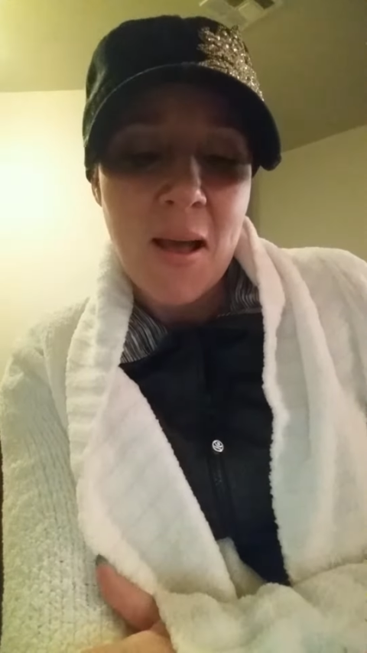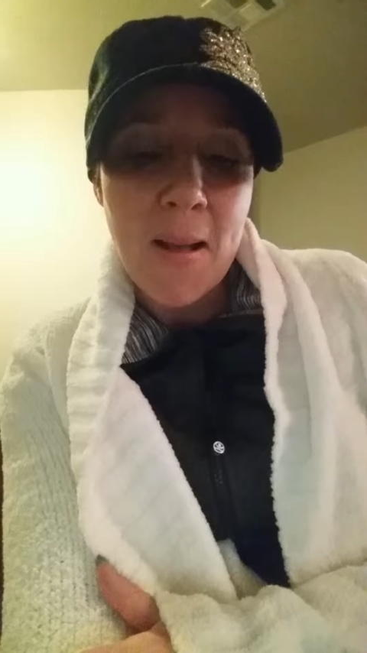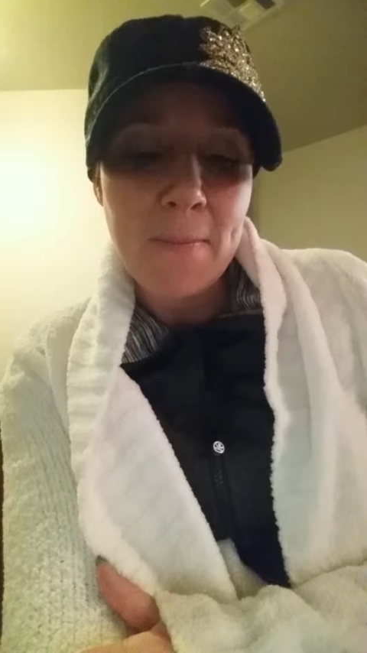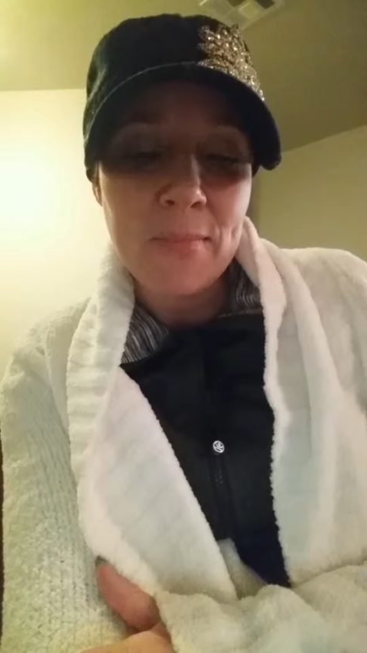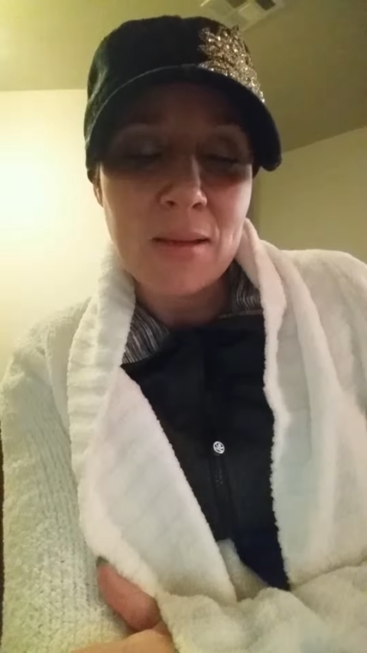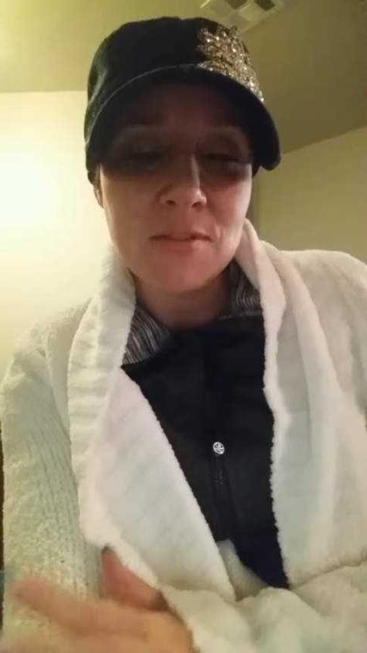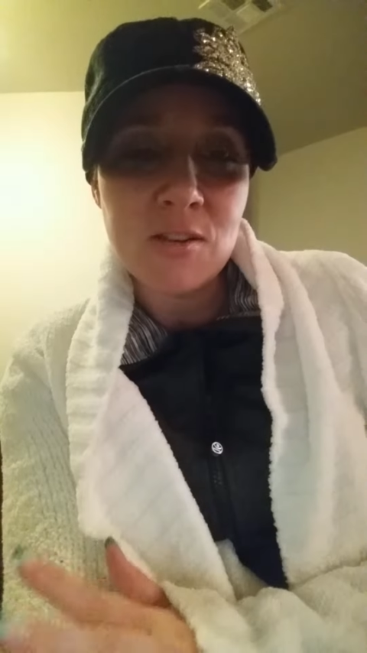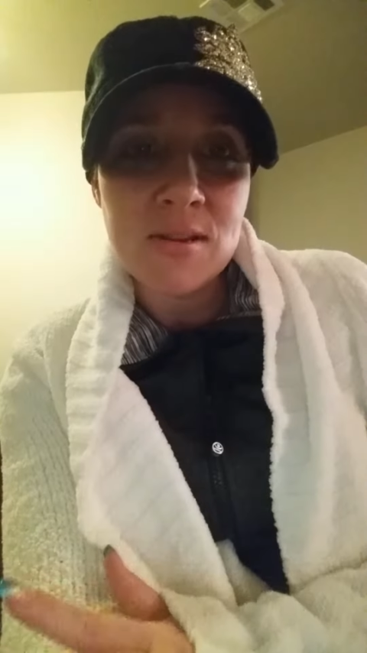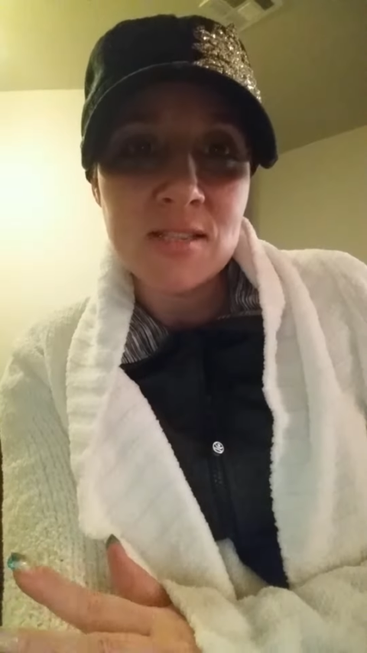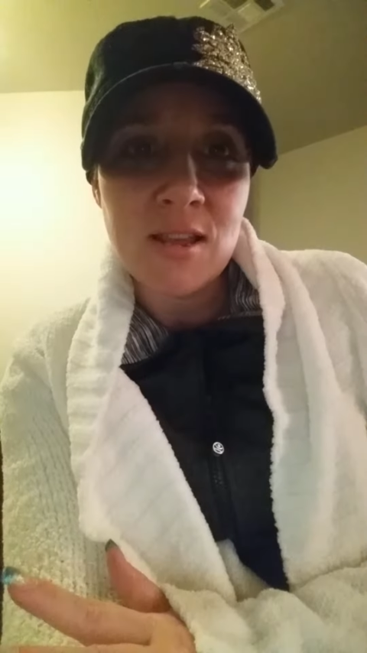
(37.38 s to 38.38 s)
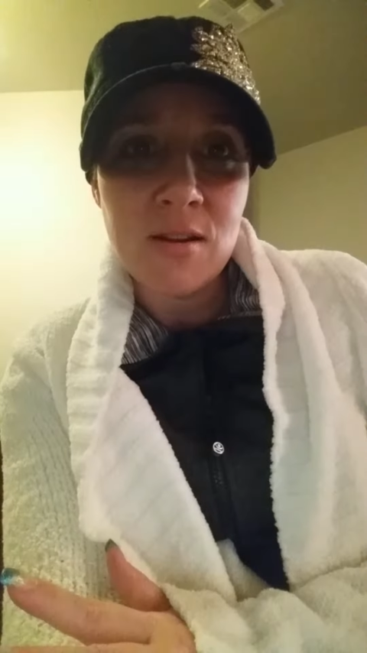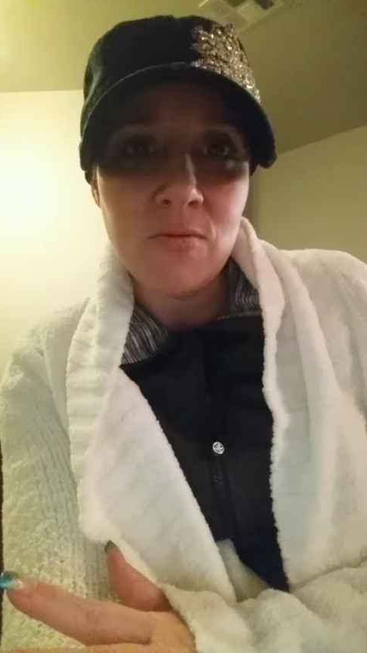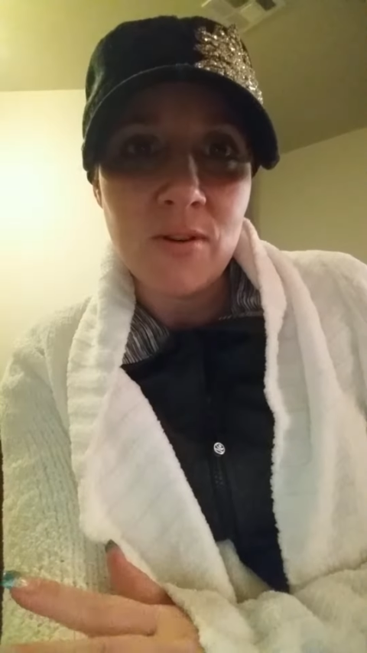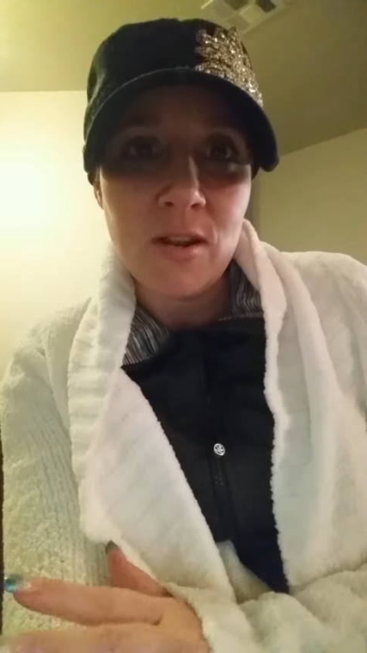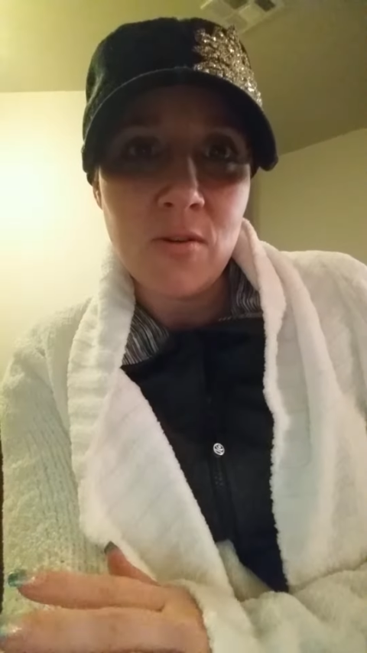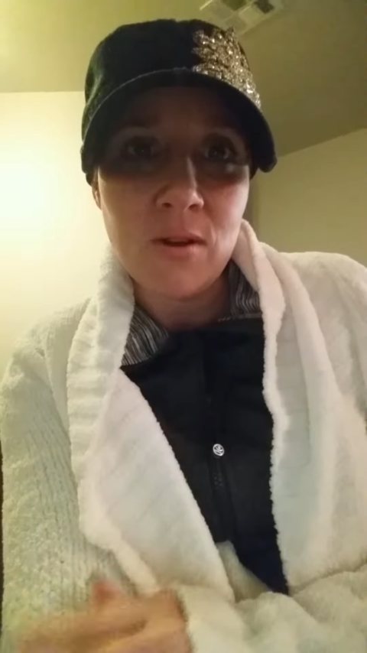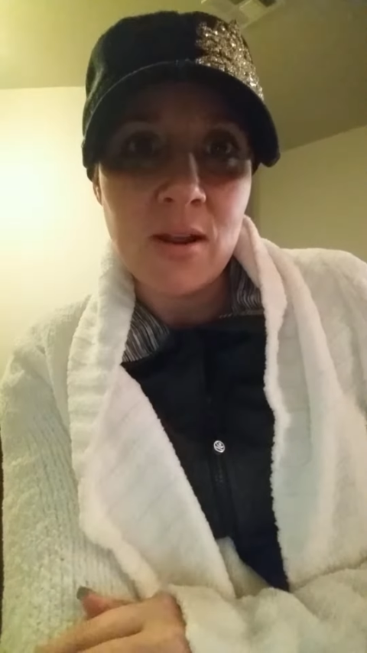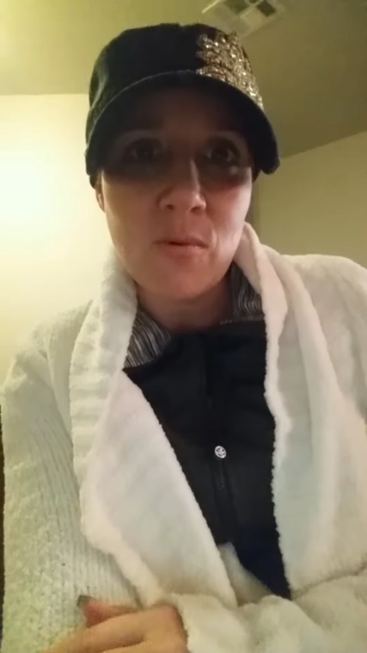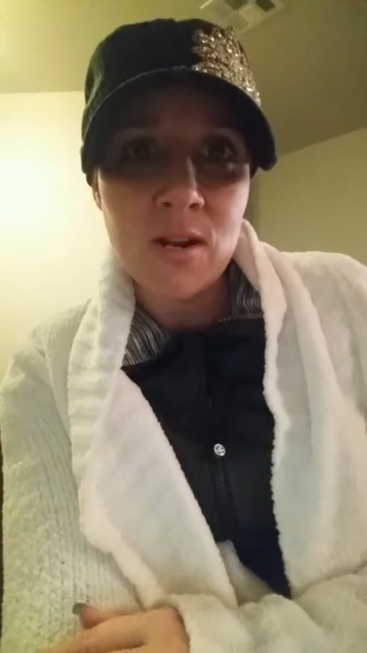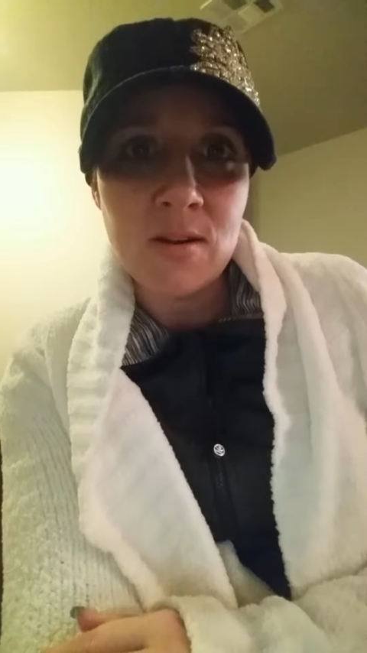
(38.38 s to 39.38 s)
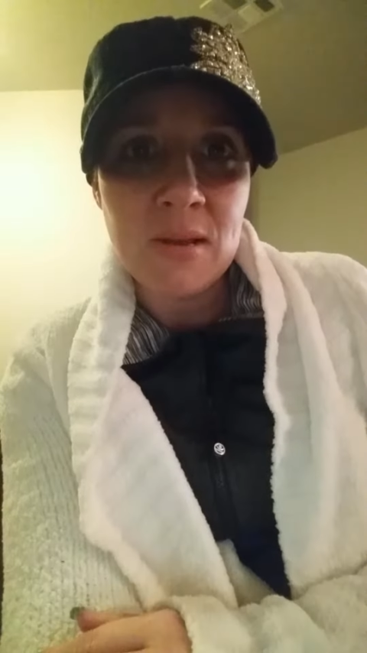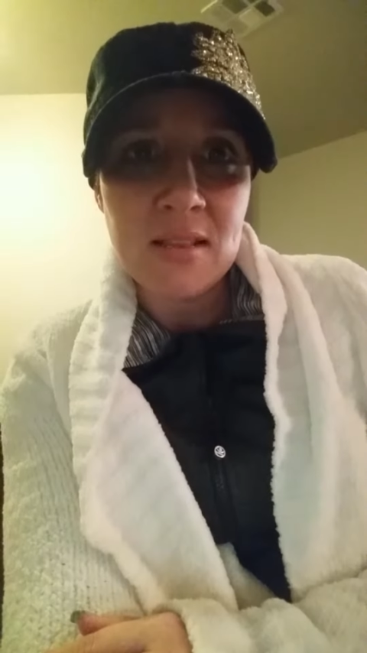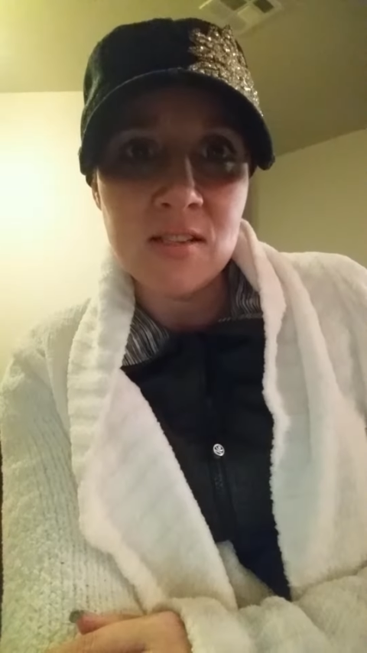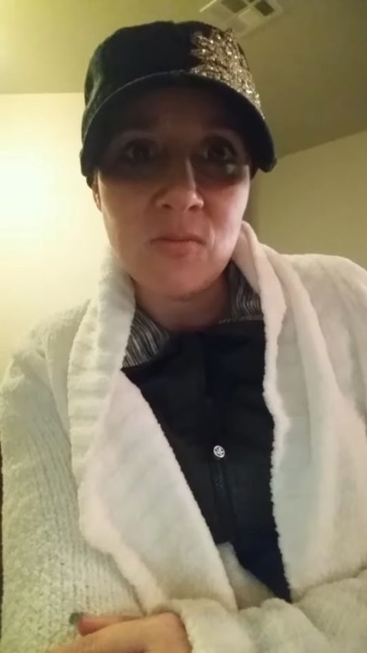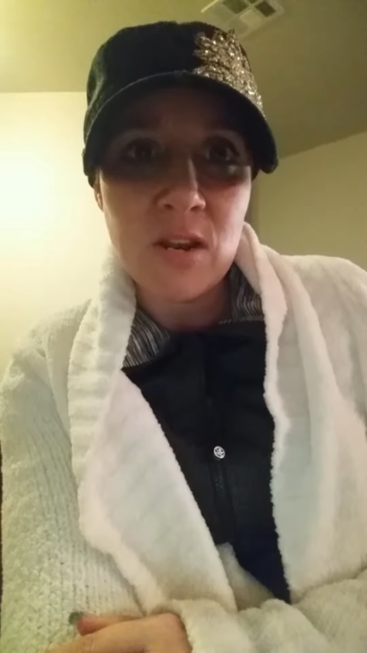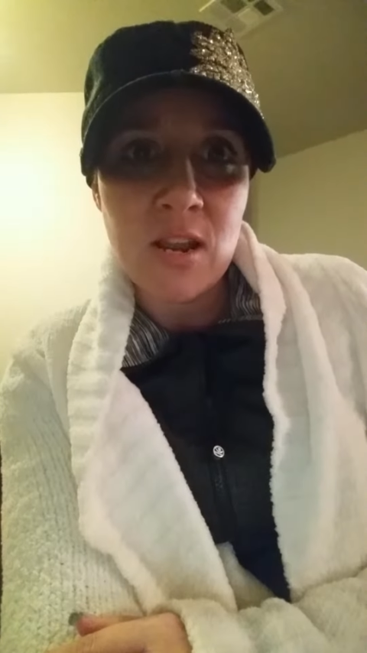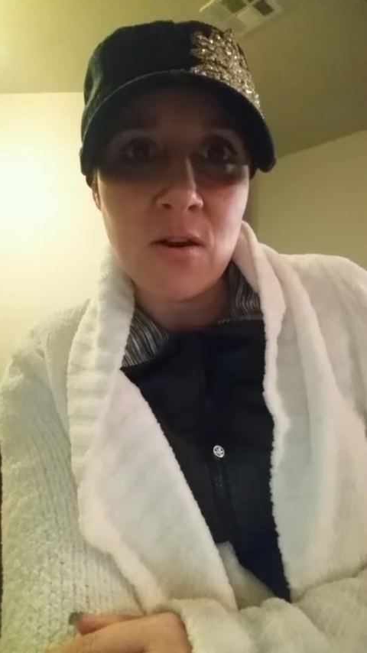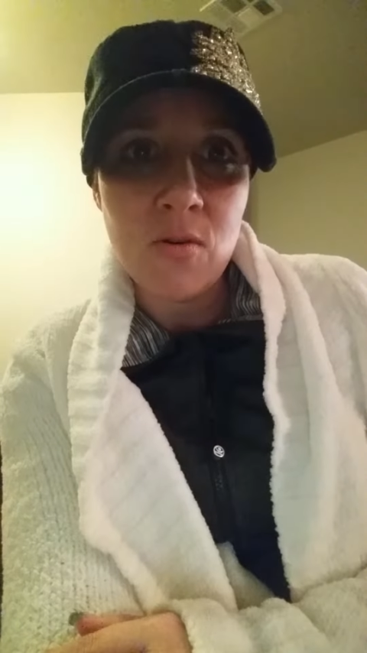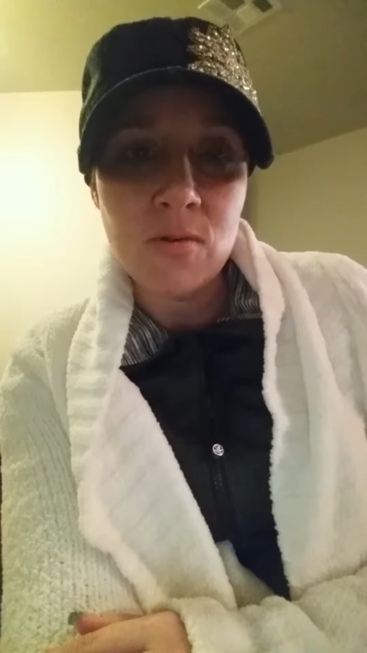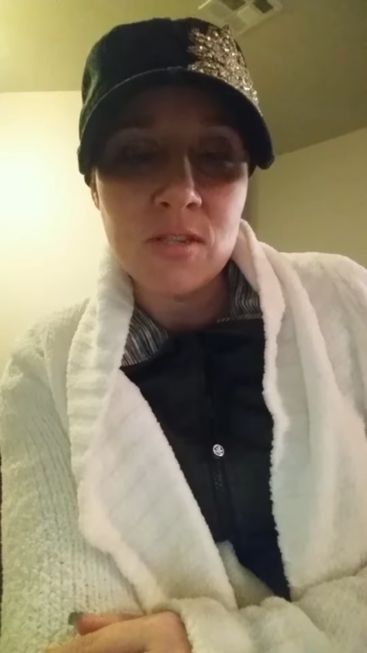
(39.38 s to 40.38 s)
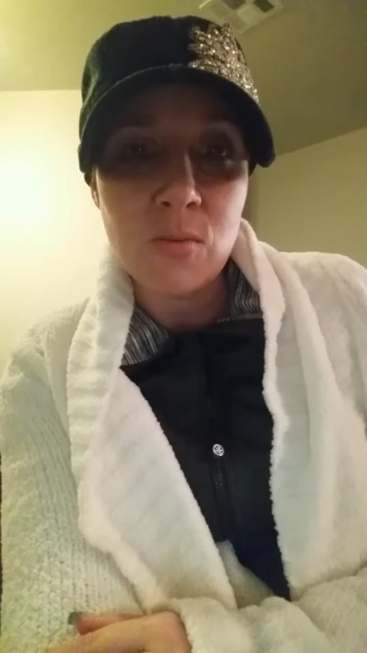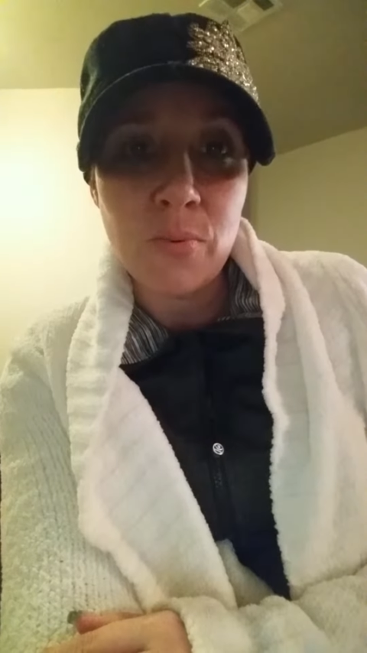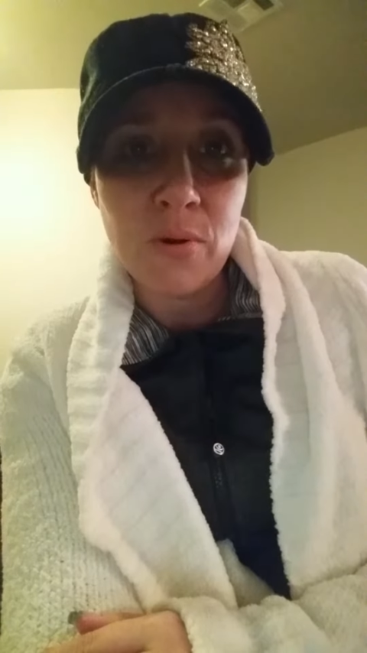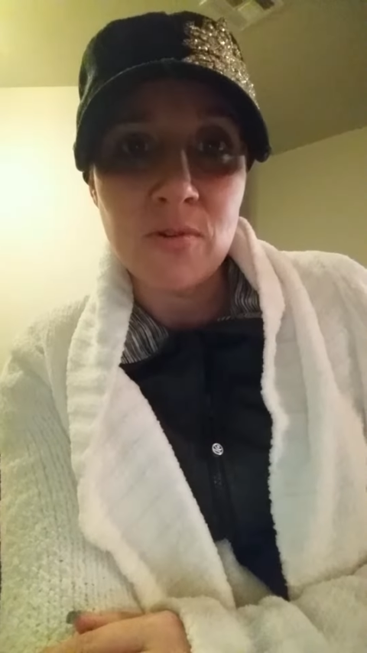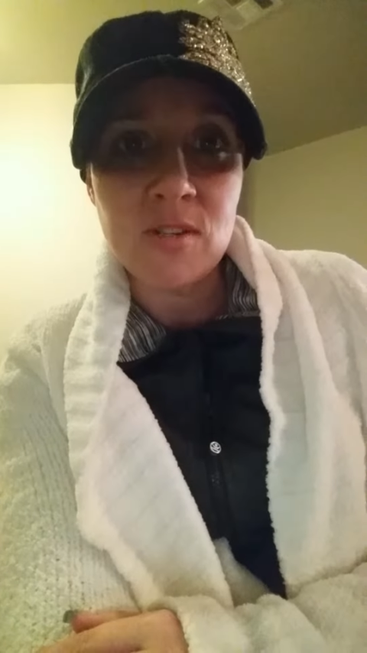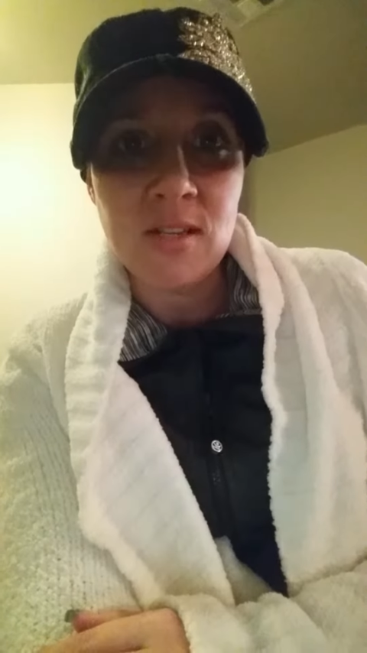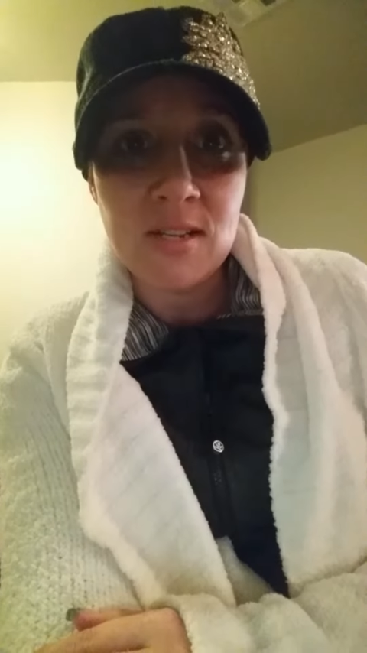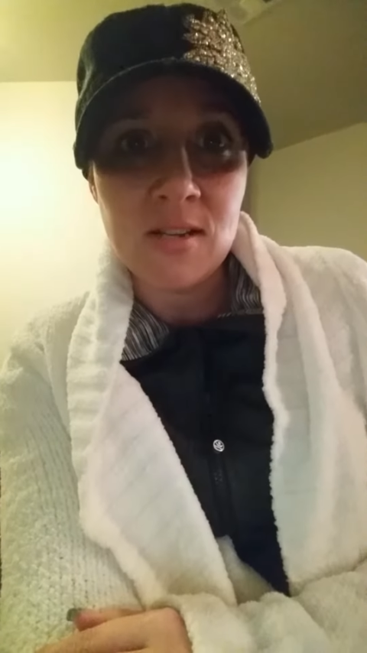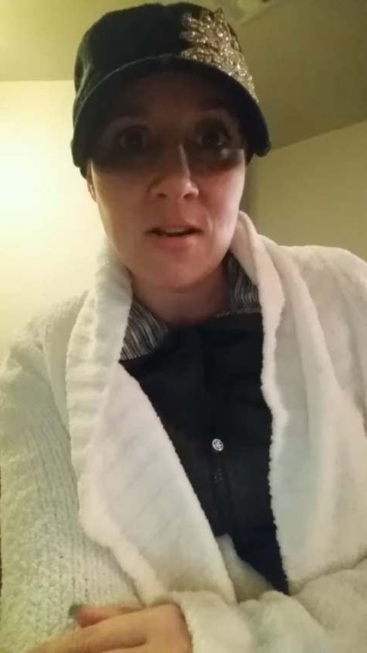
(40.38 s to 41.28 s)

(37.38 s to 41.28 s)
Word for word: um, I'm so excited for you. And I wanted to make this video to personally